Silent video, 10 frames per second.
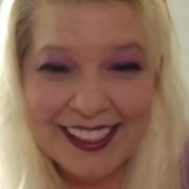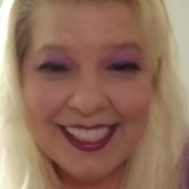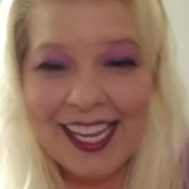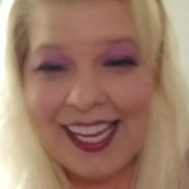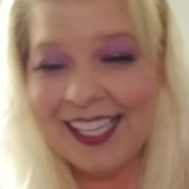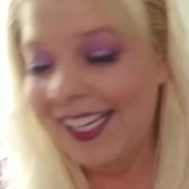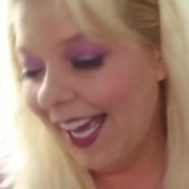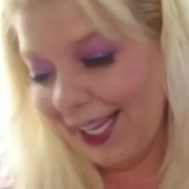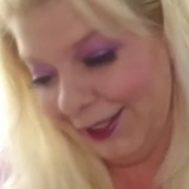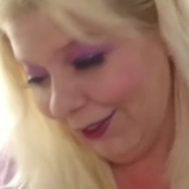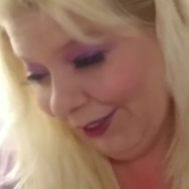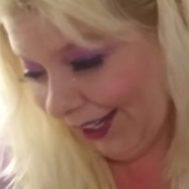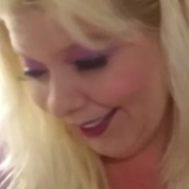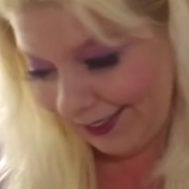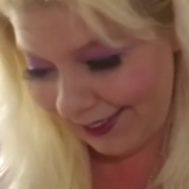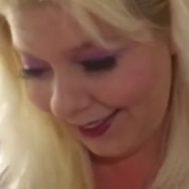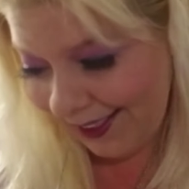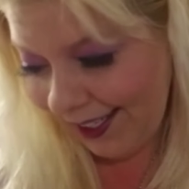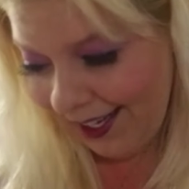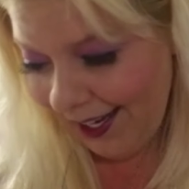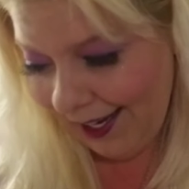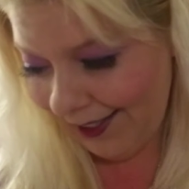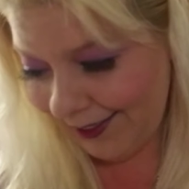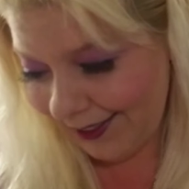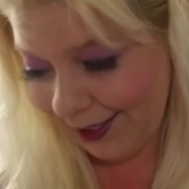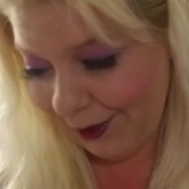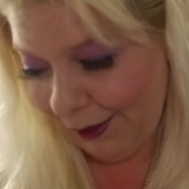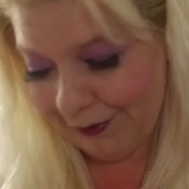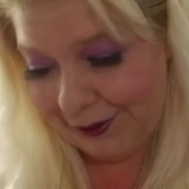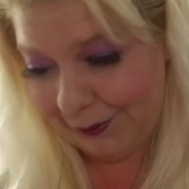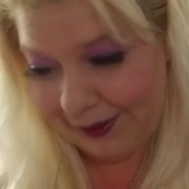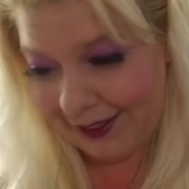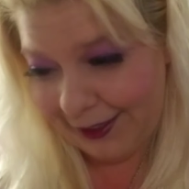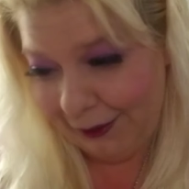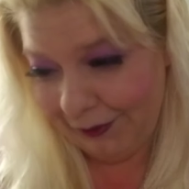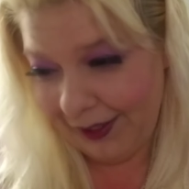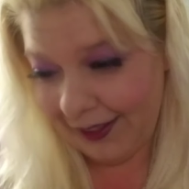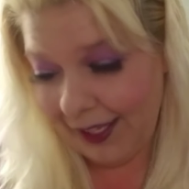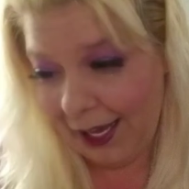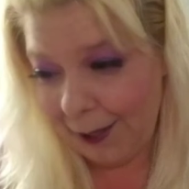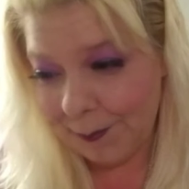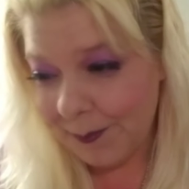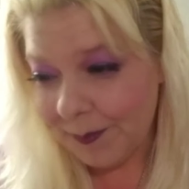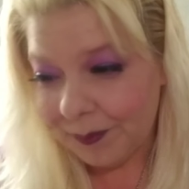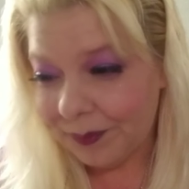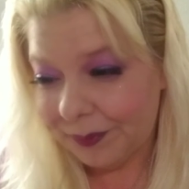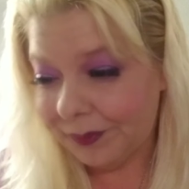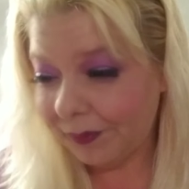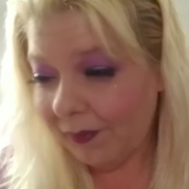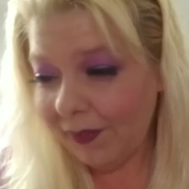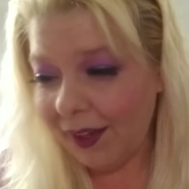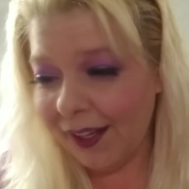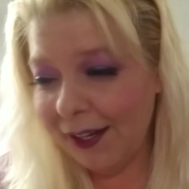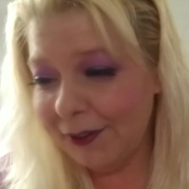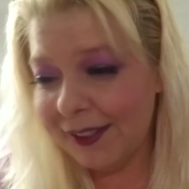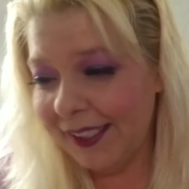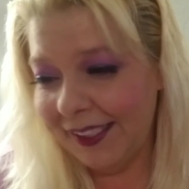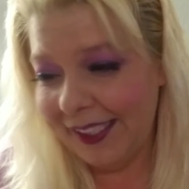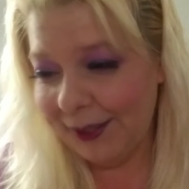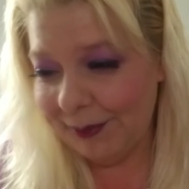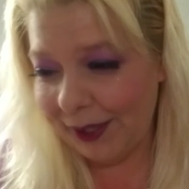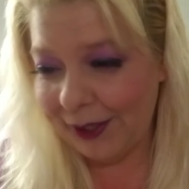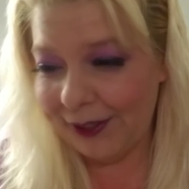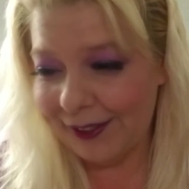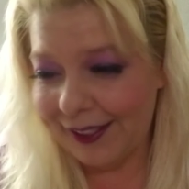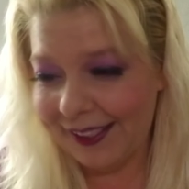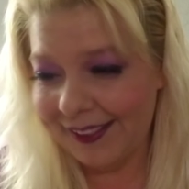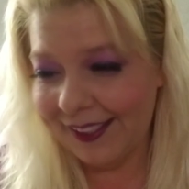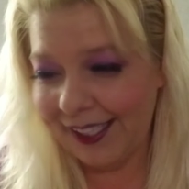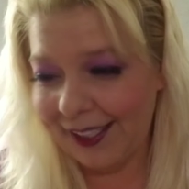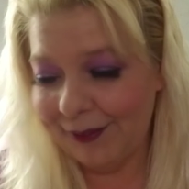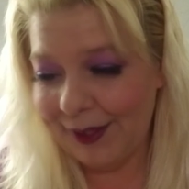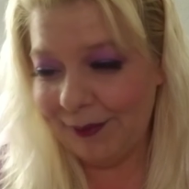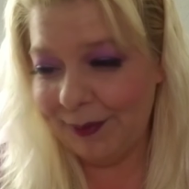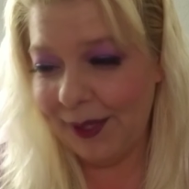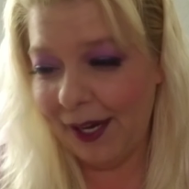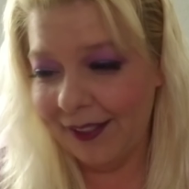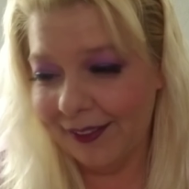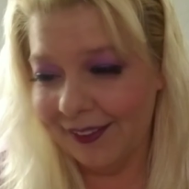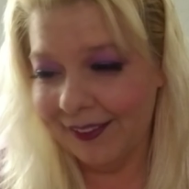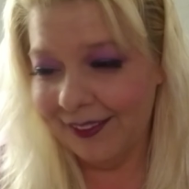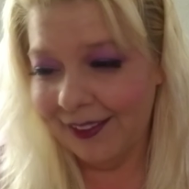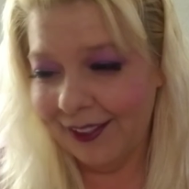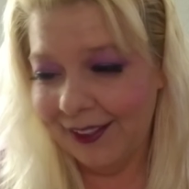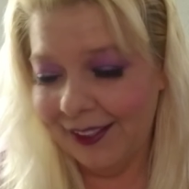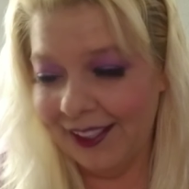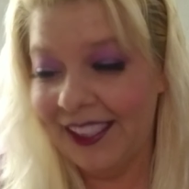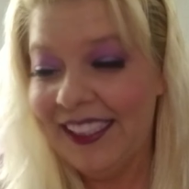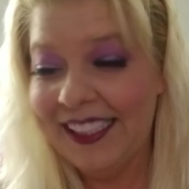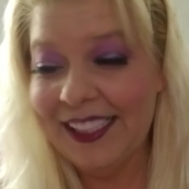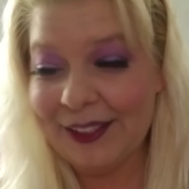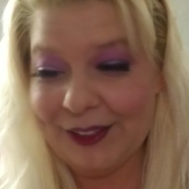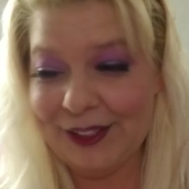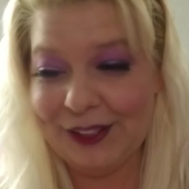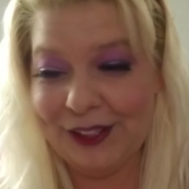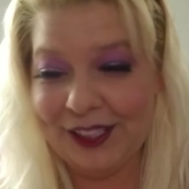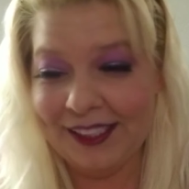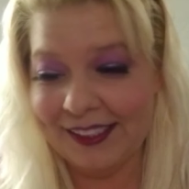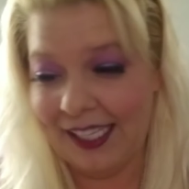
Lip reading: And I don't know, I just get off doing stuff like that. And I was thinking about all the things that I've left behind on little journeys.